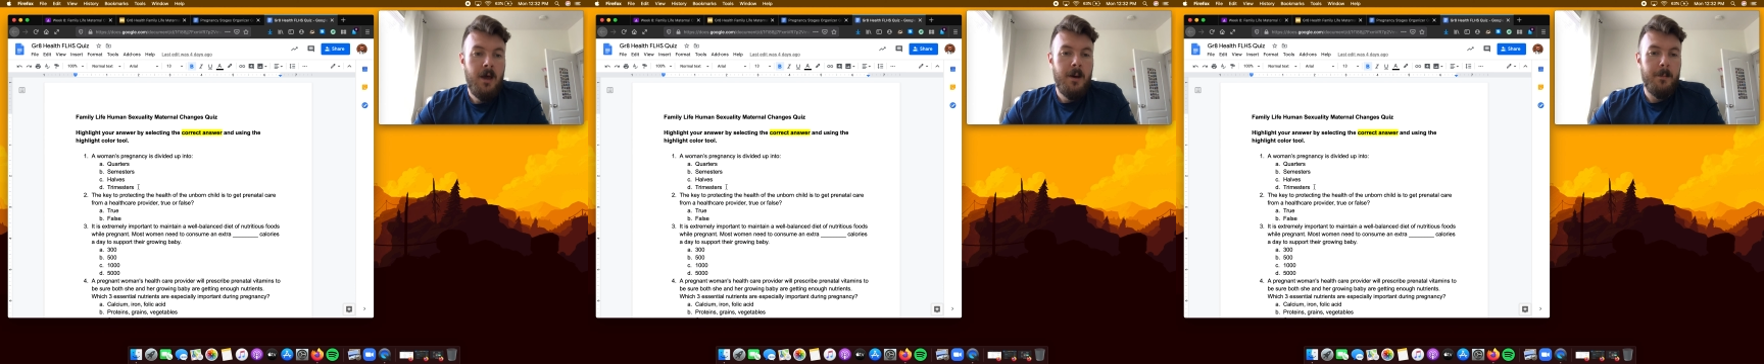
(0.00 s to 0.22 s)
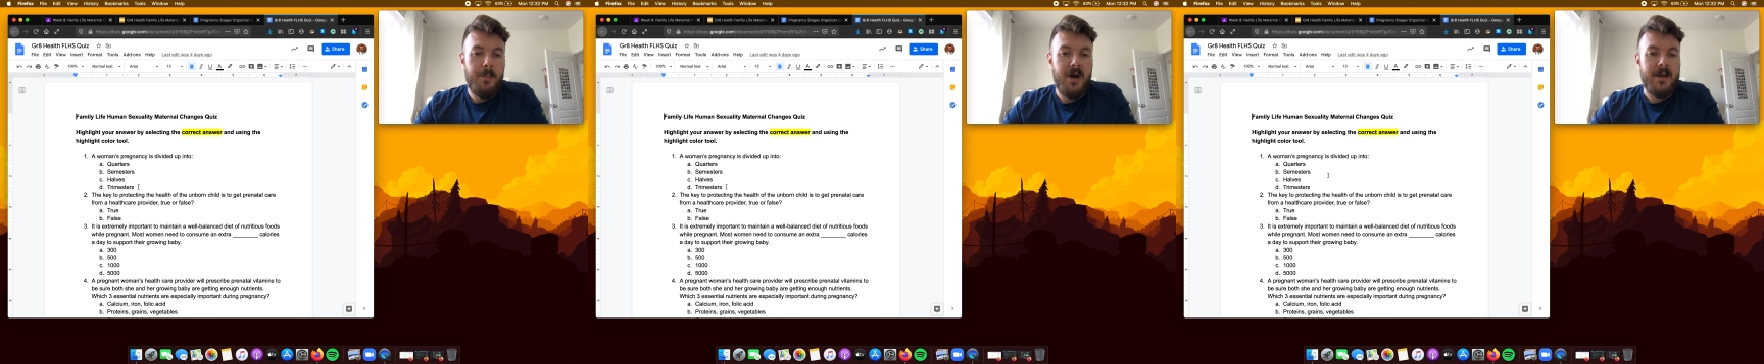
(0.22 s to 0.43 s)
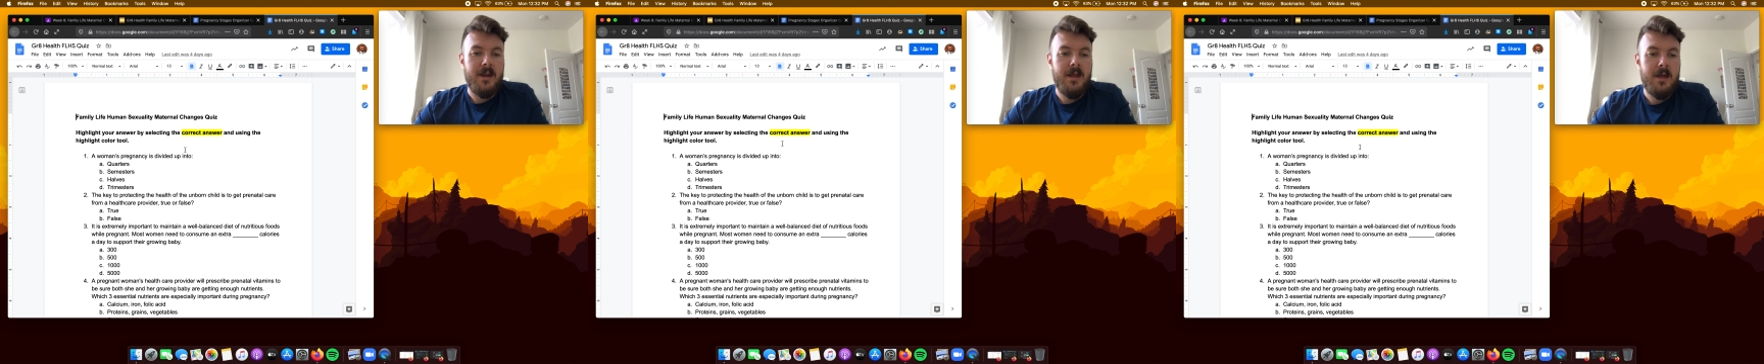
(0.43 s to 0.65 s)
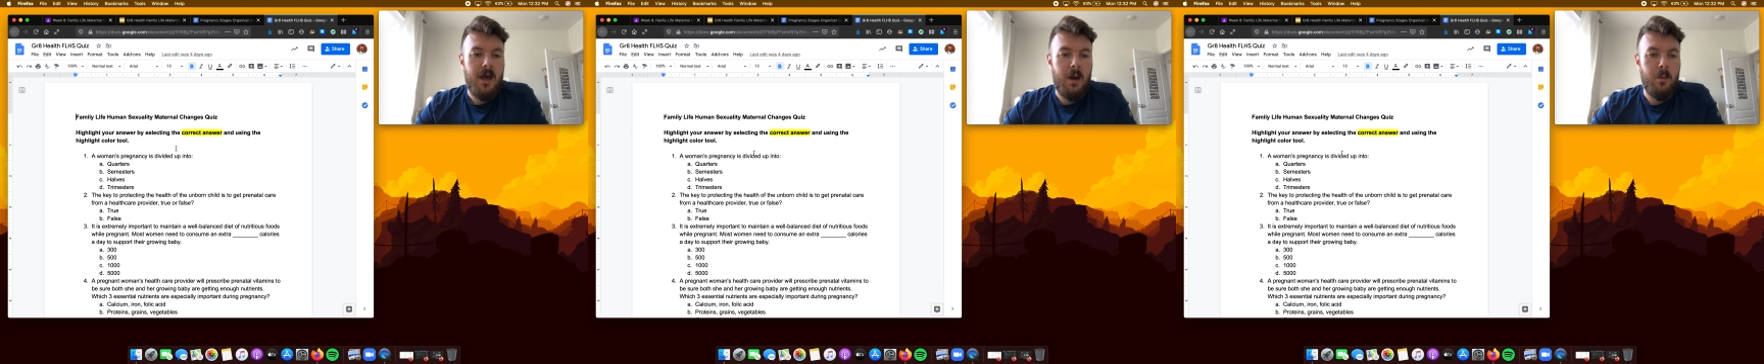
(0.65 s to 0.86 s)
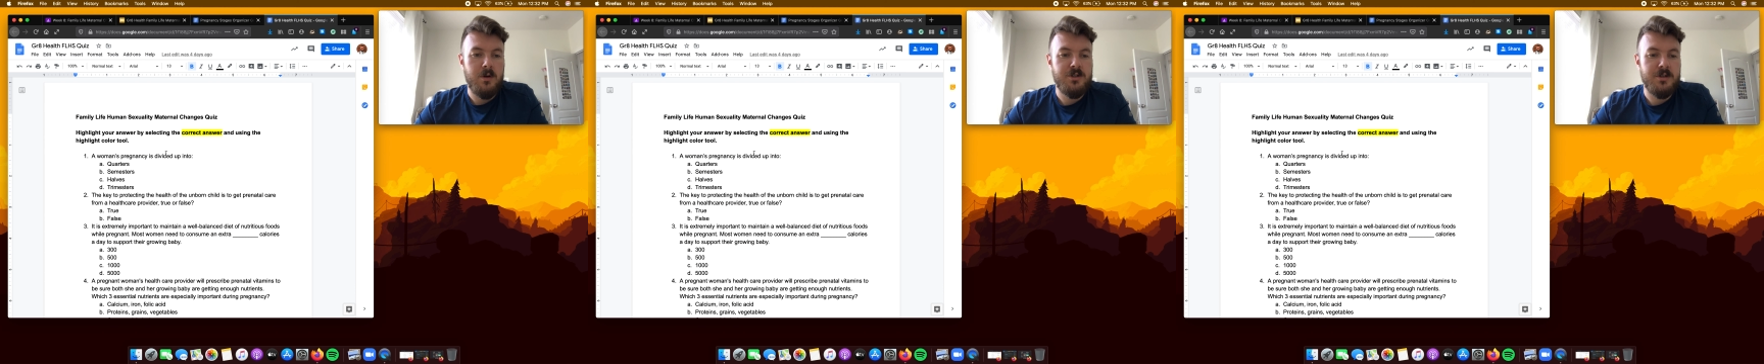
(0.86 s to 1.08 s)
But
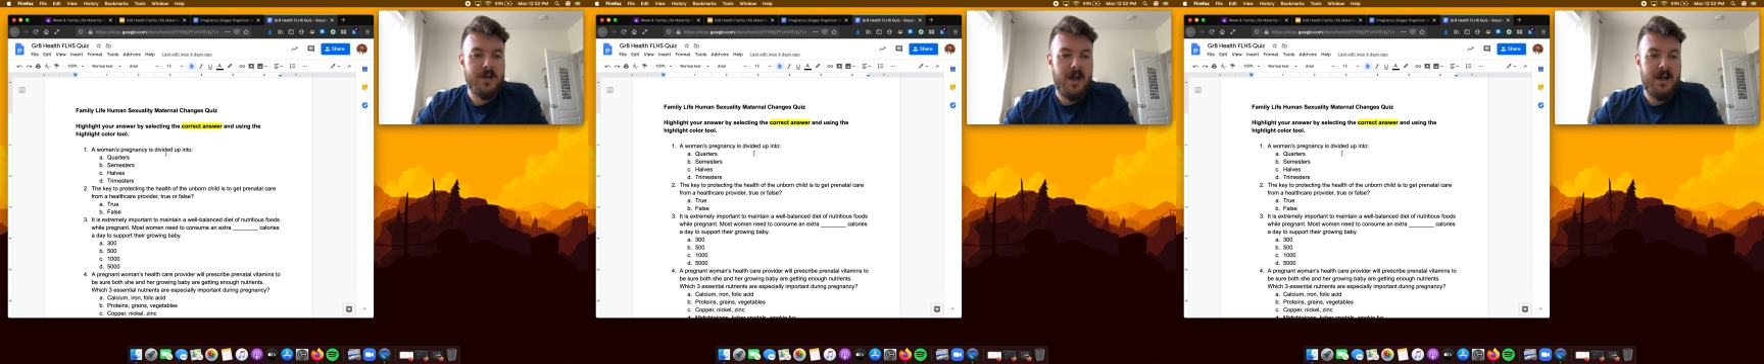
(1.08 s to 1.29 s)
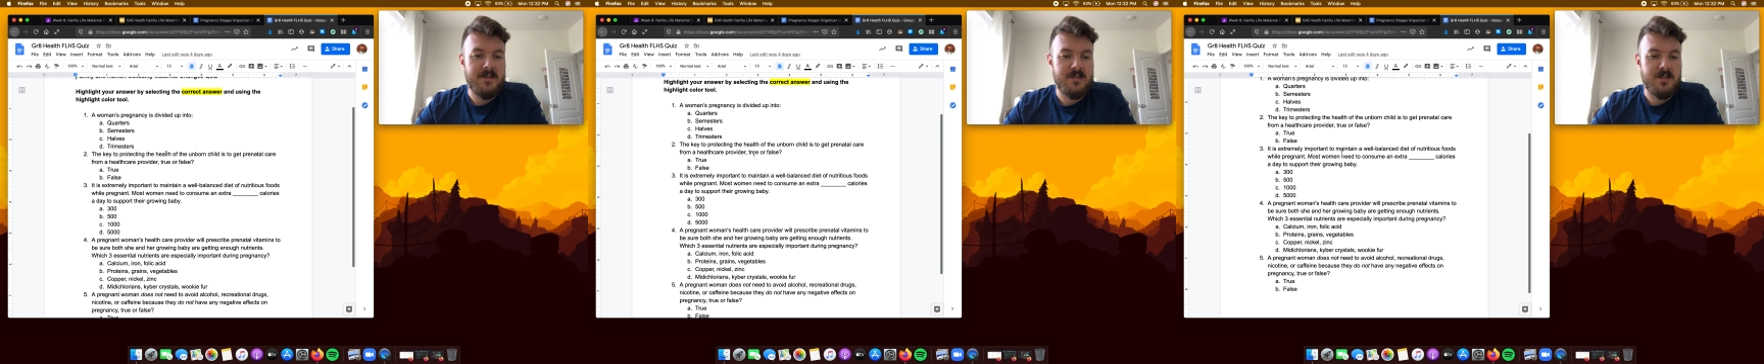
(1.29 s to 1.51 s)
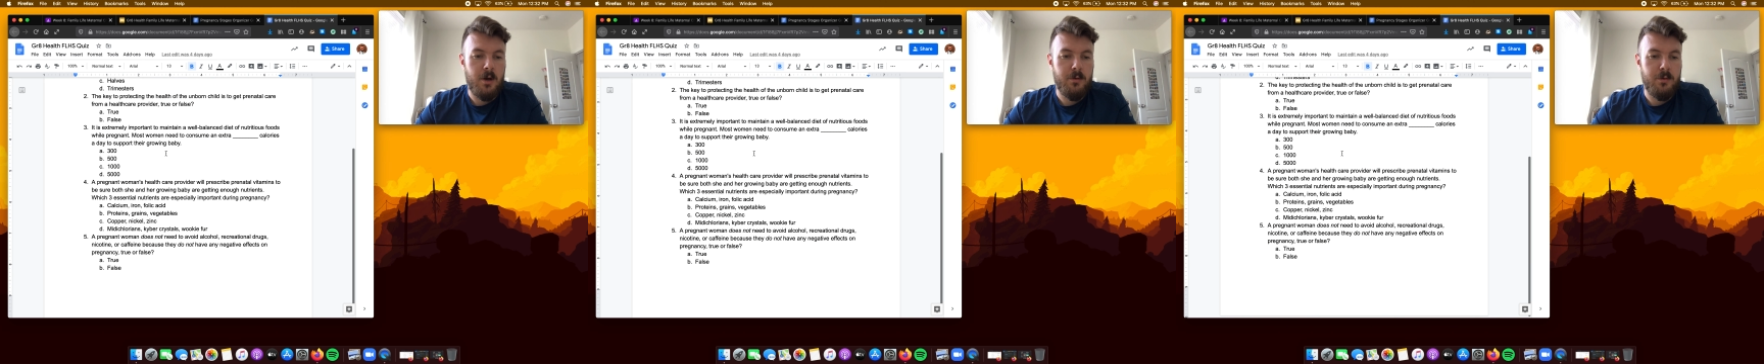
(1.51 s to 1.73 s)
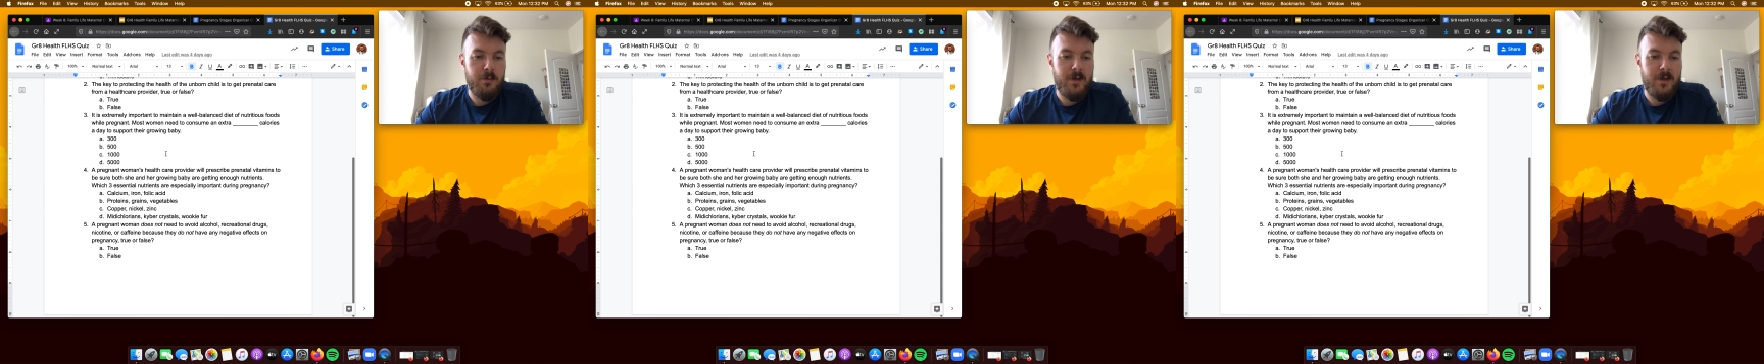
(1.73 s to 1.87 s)
I want you guys to go through